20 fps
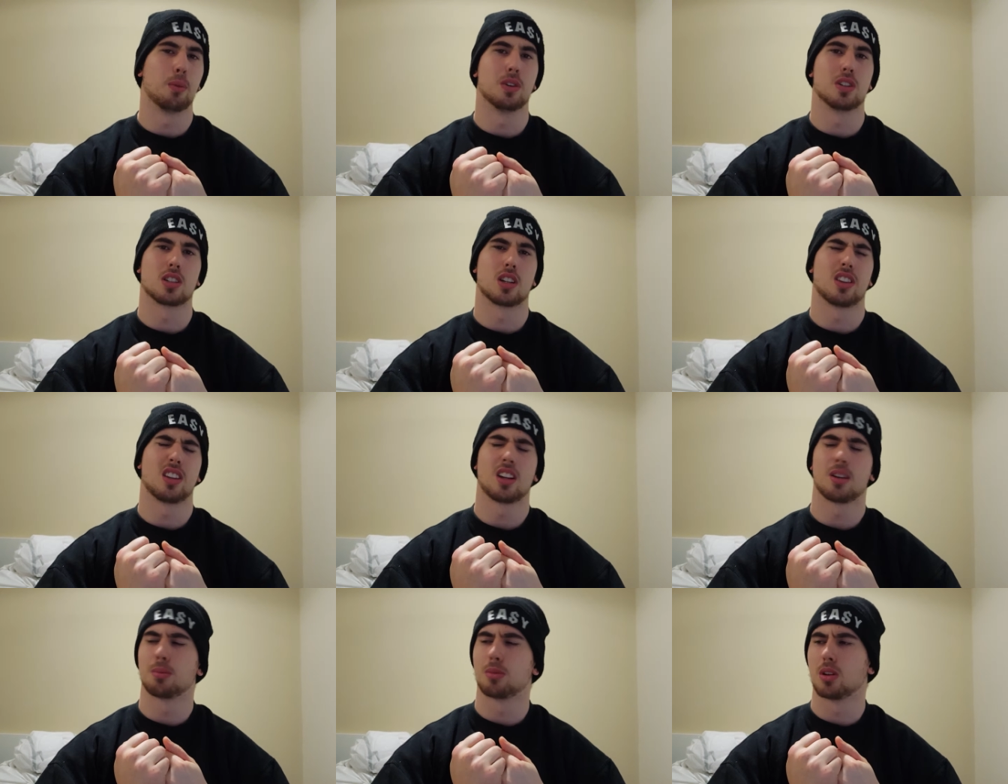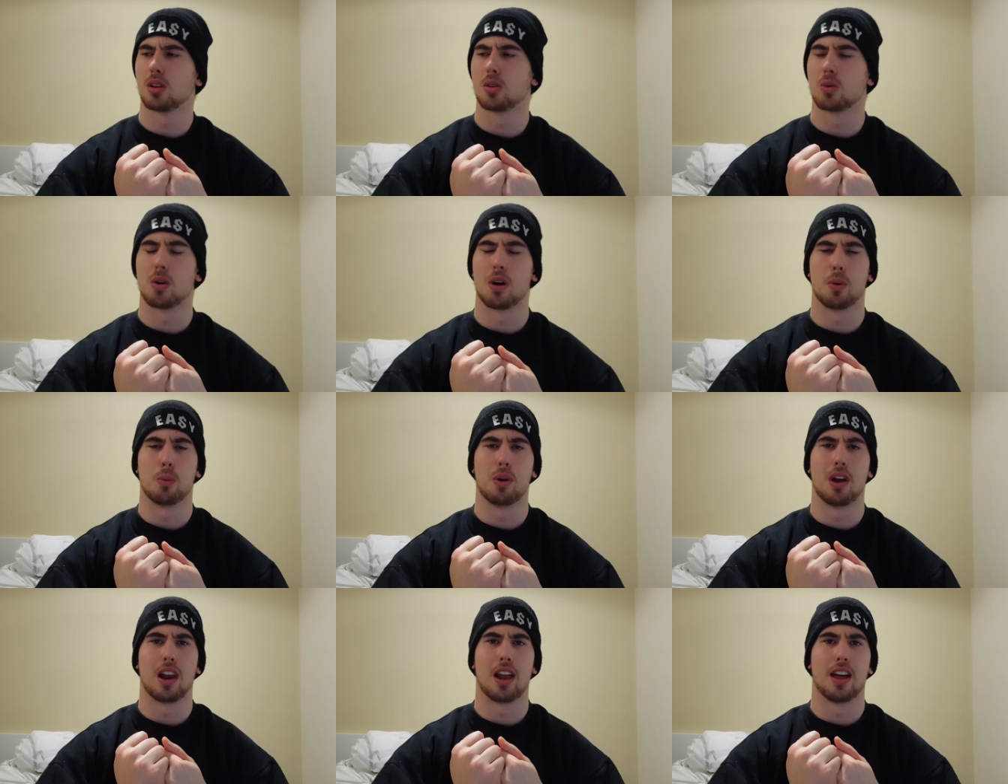which I think I'm doing
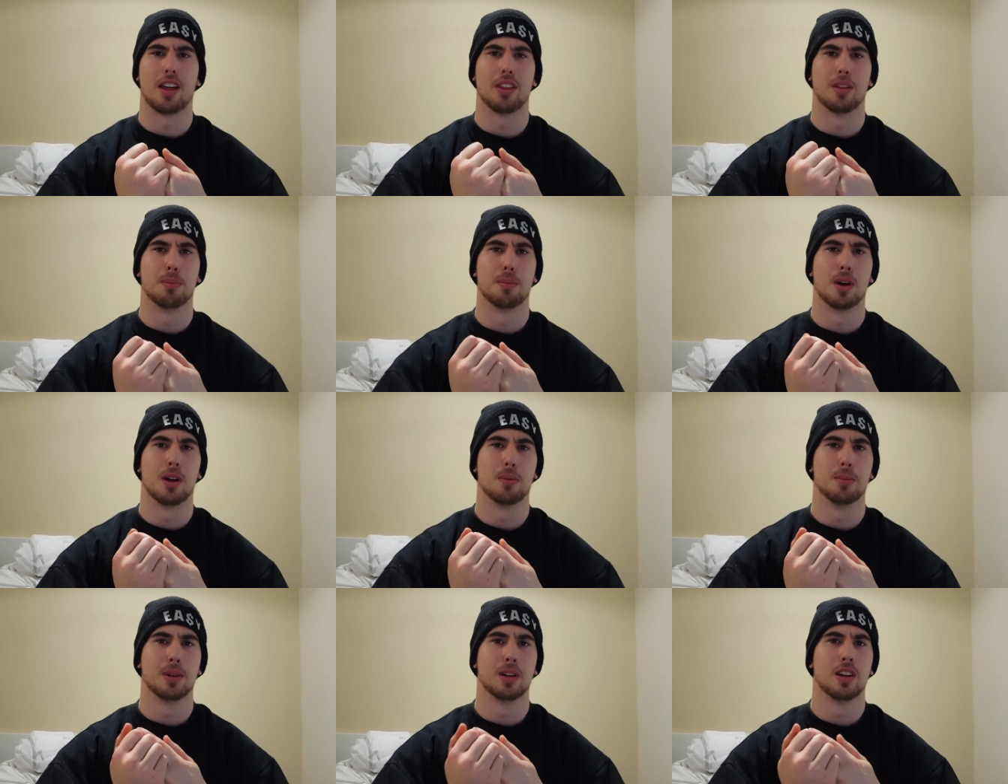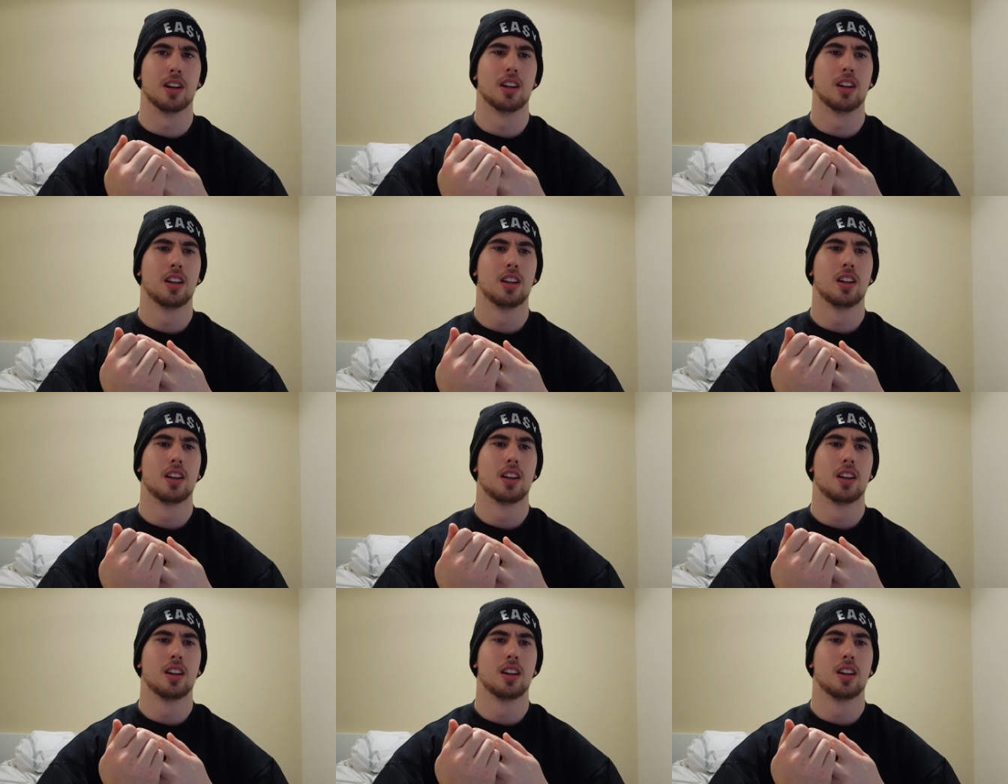quite well at at the moment.